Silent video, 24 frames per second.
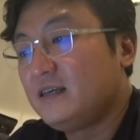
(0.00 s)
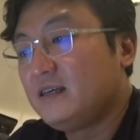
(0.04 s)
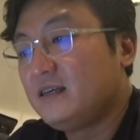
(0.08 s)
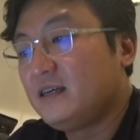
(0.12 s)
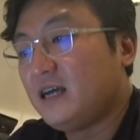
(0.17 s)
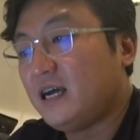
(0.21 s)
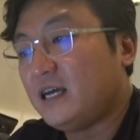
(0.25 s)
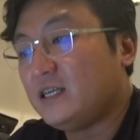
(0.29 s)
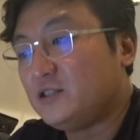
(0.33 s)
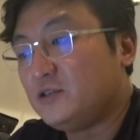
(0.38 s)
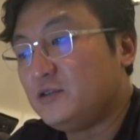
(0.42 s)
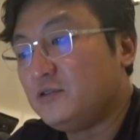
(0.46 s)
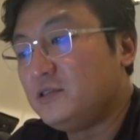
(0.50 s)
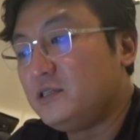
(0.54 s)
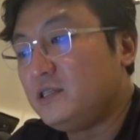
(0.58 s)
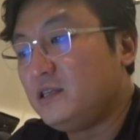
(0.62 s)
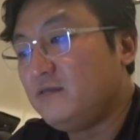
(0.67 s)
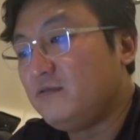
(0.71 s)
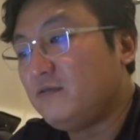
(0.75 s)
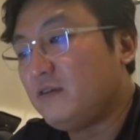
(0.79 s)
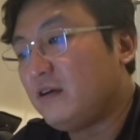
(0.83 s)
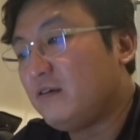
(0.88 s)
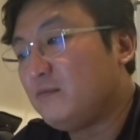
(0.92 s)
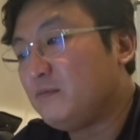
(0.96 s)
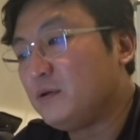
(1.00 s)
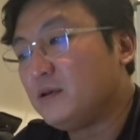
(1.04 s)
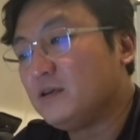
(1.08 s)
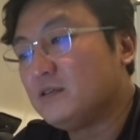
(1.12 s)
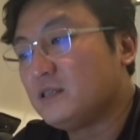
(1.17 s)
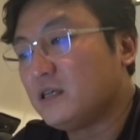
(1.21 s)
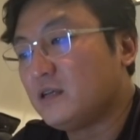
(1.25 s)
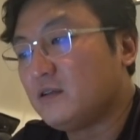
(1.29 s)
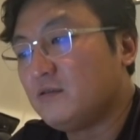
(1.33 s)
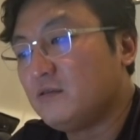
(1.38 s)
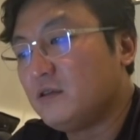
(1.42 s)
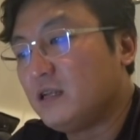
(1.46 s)
I choose T5 because I
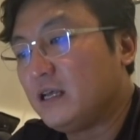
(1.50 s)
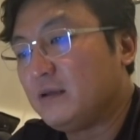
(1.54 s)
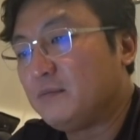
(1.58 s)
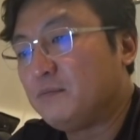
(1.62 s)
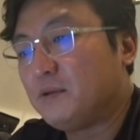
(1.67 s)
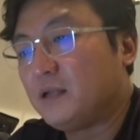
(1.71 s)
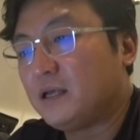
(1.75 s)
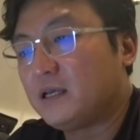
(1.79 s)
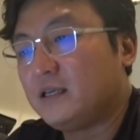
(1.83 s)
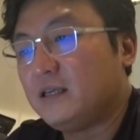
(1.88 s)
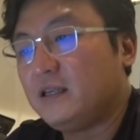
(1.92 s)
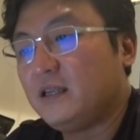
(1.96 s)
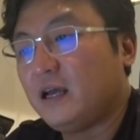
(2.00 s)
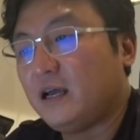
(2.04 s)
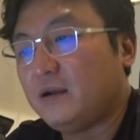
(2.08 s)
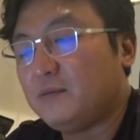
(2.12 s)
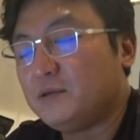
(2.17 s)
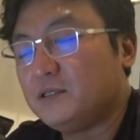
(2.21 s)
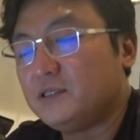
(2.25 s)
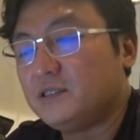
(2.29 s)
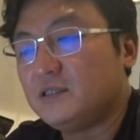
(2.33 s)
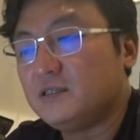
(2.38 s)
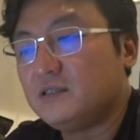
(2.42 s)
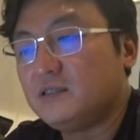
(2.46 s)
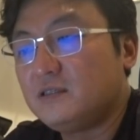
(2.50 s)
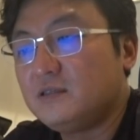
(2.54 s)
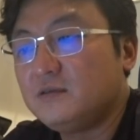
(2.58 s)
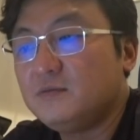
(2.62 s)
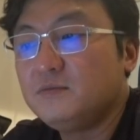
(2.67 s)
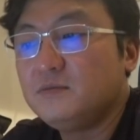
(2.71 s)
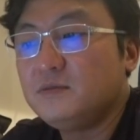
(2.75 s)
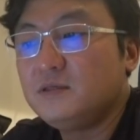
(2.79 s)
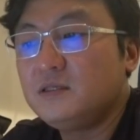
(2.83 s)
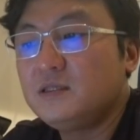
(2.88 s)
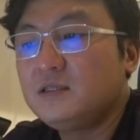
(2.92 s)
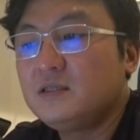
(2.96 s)
don't like plug-in hybrid
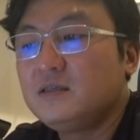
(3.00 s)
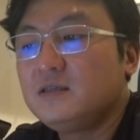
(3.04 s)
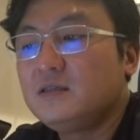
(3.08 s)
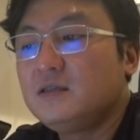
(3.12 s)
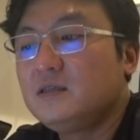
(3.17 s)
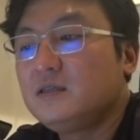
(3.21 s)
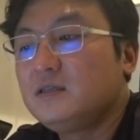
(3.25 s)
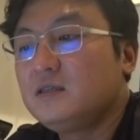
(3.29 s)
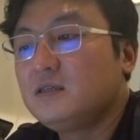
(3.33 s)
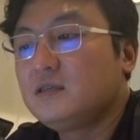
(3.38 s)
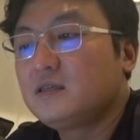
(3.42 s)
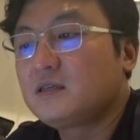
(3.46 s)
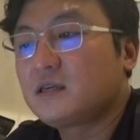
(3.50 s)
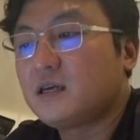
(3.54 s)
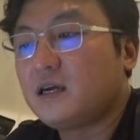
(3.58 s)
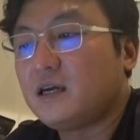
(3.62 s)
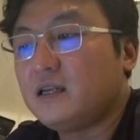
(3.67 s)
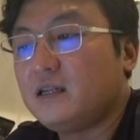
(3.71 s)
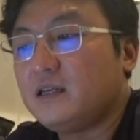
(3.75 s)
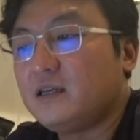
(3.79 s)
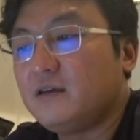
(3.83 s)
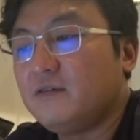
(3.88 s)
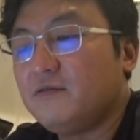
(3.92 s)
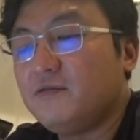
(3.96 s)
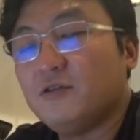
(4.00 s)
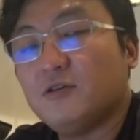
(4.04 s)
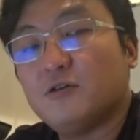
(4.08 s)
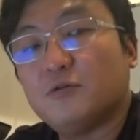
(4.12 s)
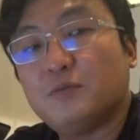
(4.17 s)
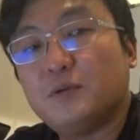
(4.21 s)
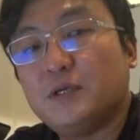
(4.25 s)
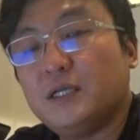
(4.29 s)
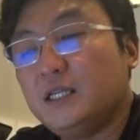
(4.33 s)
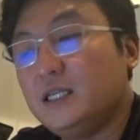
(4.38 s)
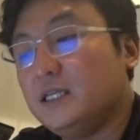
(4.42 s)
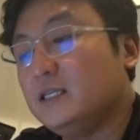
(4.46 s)
systems. Kindly give your
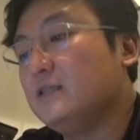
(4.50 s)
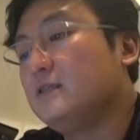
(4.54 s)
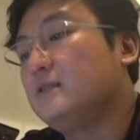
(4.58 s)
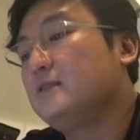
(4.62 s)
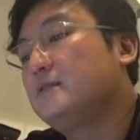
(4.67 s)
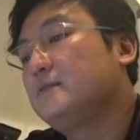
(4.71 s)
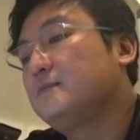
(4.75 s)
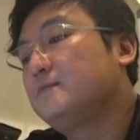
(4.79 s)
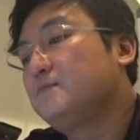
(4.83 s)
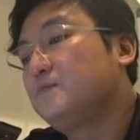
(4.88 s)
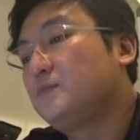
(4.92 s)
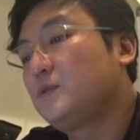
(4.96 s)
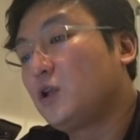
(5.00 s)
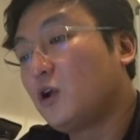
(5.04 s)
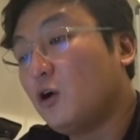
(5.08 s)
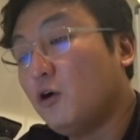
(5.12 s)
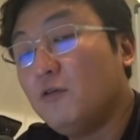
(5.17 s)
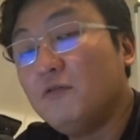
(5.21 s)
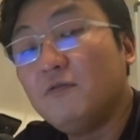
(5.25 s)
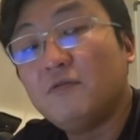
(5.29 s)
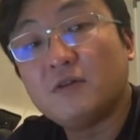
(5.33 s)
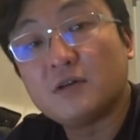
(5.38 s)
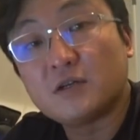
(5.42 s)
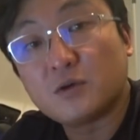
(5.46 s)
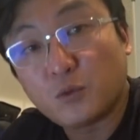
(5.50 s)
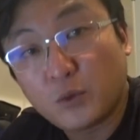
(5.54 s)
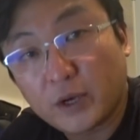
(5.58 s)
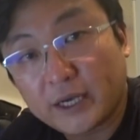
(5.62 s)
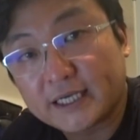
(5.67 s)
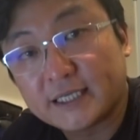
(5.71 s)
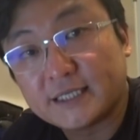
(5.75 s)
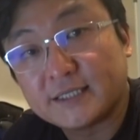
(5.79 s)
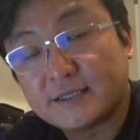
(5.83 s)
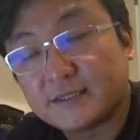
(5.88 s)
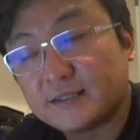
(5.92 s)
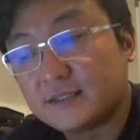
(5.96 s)
opinion. Go for the
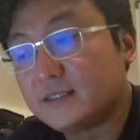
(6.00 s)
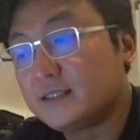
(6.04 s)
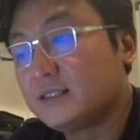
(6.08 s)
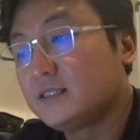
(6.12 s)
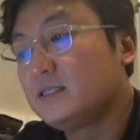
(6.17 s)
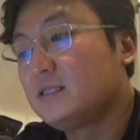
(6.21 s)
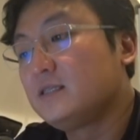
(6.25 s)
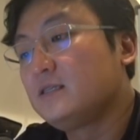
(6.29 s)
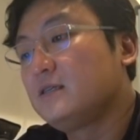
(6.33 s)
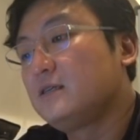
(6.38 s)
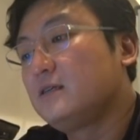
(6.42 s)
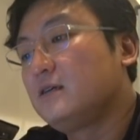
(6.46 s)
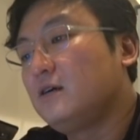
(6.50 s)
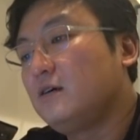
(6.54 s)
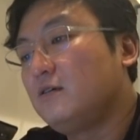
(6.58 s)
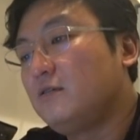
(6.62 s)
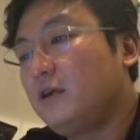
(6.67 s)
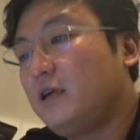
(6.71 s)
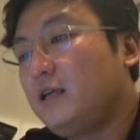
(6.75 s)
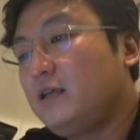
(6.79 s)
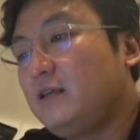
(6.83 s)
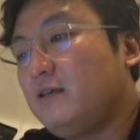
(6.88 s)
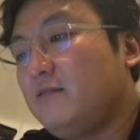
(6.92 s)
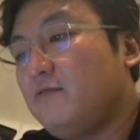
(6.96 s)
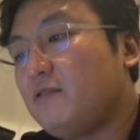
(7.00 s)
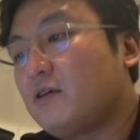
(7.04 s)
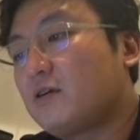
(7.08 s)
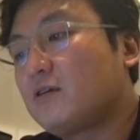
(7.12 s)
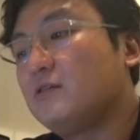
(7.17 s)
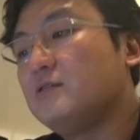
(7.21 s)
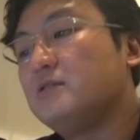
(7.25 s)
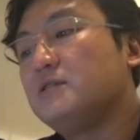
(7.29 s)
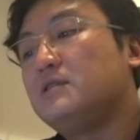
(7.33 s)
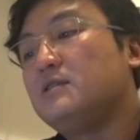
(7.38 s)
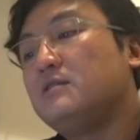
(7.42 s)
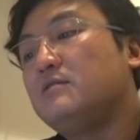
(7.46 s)
wagon. Alright, if you're
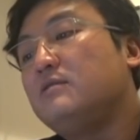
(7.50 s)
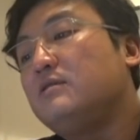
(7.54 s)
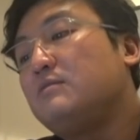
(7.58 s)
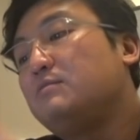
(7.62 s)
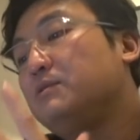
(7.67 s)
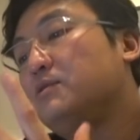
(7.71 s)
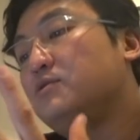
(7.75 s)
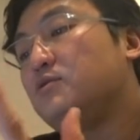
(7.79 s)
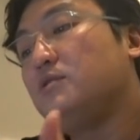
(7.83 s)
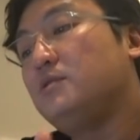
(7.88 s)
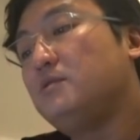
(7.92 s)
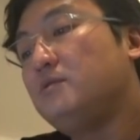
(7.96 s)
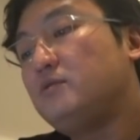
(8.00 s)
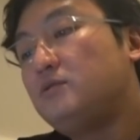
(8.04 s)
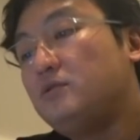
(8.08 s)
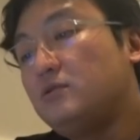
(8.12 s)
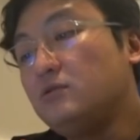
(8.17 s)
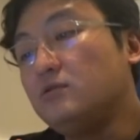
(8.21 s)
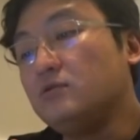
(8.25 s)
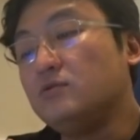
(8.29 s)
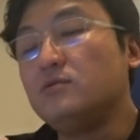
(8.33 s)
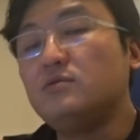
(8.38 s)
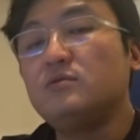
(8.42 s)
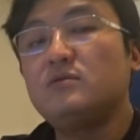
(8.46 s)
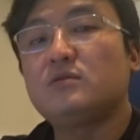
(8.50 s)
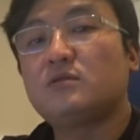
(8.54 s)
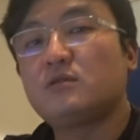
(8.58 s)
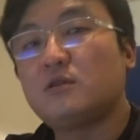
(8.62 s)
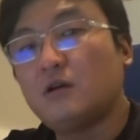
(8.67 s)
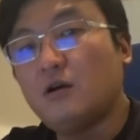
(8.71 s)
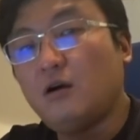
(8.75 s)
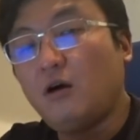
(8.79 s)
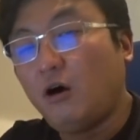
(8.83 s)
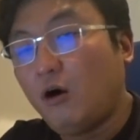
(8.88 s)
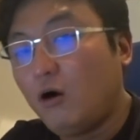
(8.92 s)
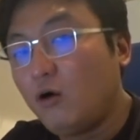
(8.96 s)
considering between two,
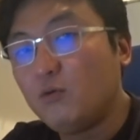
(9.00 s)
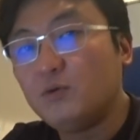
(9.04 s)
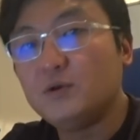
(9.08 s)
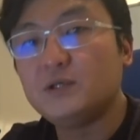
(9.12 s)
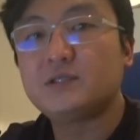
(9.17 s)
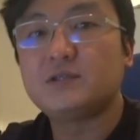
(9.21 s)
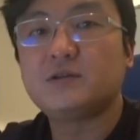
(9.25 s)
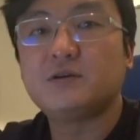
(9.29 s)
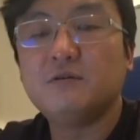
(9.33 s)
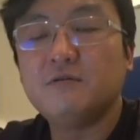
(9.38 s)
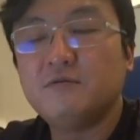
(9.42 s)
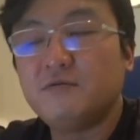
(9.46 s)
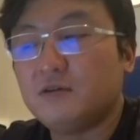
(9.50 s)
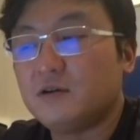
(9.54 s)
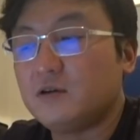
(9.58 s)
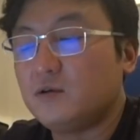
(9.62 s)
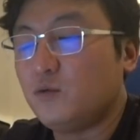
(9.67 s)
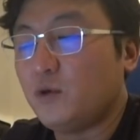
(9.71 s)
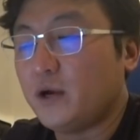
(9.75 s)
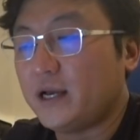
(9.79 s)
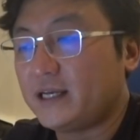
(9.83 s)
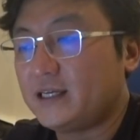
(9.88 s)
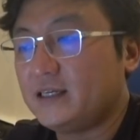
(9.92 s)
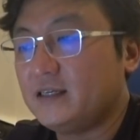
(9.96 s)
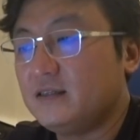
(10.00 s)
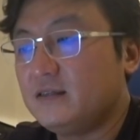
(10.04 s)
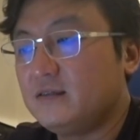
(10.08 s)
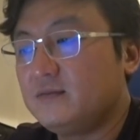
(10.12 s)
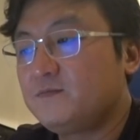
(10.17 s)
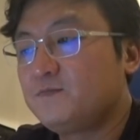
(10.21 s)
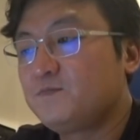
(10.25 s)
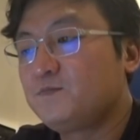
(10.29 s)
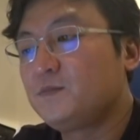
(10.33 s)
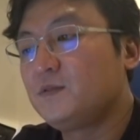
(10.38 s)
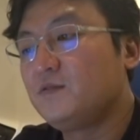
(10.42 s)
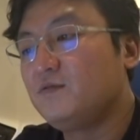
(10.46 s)
always go for the wagon
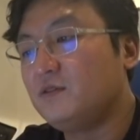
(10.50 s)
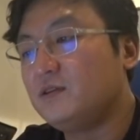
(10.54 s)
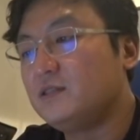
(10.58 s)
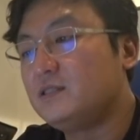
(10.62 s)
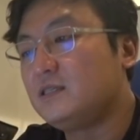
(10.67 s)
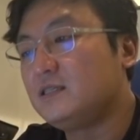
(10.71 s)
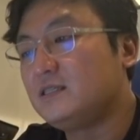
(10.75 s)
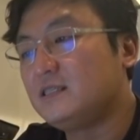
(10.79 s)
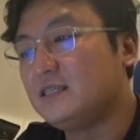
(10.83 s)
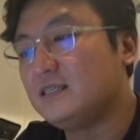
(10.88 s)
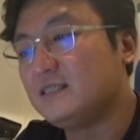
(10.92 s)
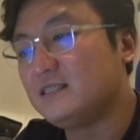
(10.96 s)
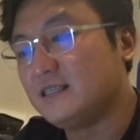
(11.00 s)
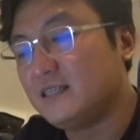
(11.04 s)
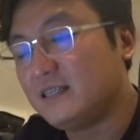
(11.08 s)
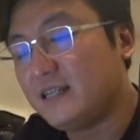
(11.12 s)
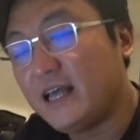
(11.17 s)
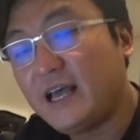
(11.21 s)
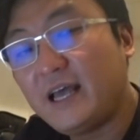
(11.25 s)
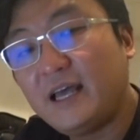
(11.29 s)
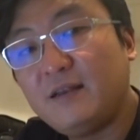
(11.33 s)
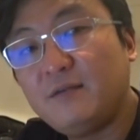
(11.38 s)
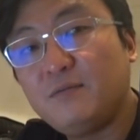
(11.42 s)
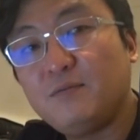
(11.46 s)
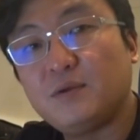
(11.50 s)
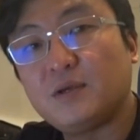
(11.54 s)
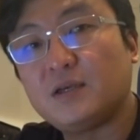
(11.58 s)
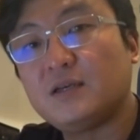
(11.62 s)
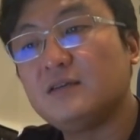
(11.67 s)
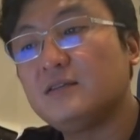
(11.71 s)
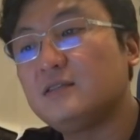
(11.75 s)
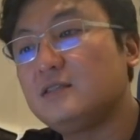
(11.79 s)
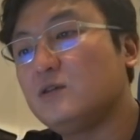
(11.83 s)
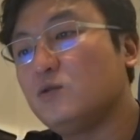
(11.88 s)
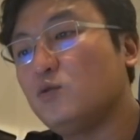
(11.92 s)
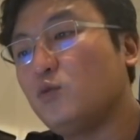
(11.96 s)
versus the sedan,
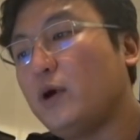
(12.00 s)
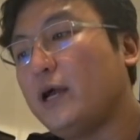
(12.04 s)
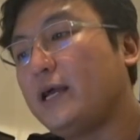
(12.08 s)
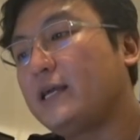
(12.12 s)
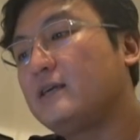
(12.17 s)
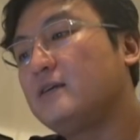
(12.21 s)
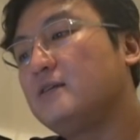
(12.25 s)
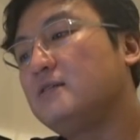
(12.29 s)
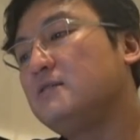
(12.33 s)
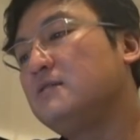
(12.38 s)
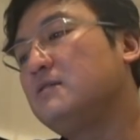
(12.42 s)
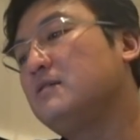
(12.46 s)
because the wagon